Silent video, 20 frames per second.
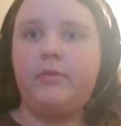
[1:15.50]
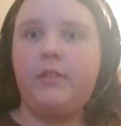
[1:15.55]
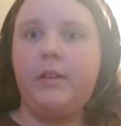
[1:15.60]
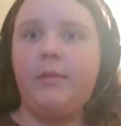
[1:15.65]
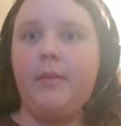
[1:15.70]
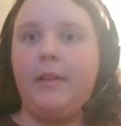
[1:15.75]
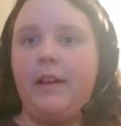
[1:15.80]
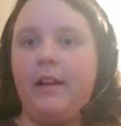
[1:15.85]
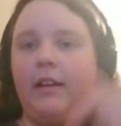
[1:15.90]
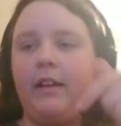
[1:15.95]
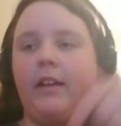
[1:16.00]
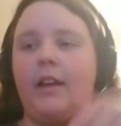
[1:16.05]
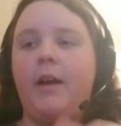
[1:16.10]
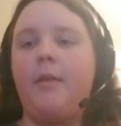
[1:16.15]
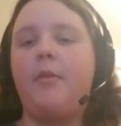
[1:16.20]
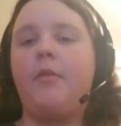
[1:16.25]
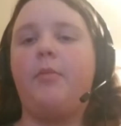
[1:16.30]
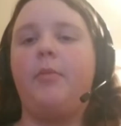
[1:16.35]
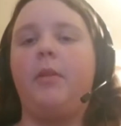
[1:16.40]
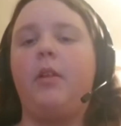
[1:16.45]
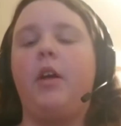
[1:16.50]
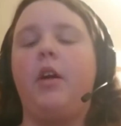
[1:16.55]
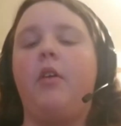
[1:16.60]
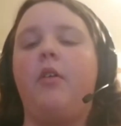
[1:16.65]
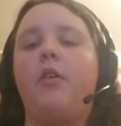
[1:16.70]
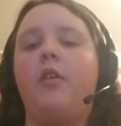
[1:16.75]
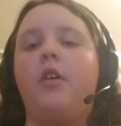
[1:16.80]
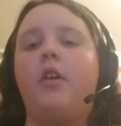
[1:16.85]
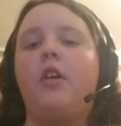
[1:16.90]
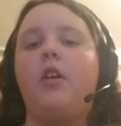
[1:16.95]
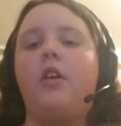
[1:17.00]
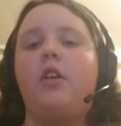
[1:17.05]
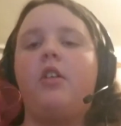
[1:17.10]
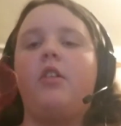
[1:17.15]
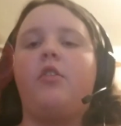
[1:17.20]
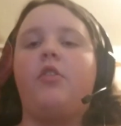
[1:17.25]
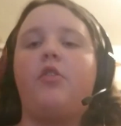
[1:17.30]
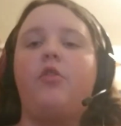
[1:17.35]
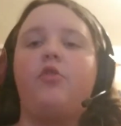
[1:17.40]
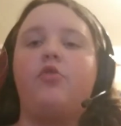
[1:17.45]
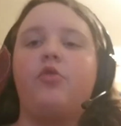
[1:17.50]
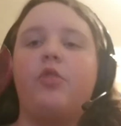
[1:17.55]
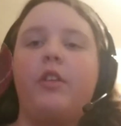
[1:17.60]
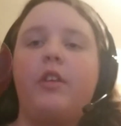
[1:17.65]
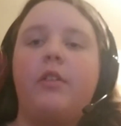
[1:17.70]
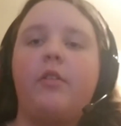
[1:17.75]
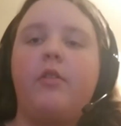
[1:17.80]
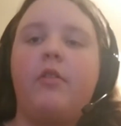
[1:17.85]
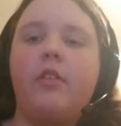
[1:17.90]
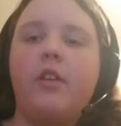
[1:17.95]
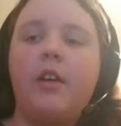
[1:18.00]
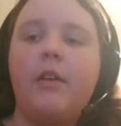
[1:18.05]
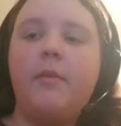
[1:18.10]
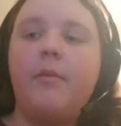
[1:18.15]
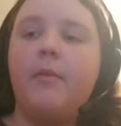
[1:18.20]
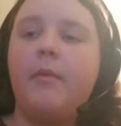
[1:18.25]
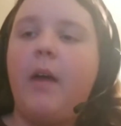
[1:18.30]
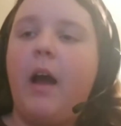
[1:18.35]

me down in the comments below. Just usually, see,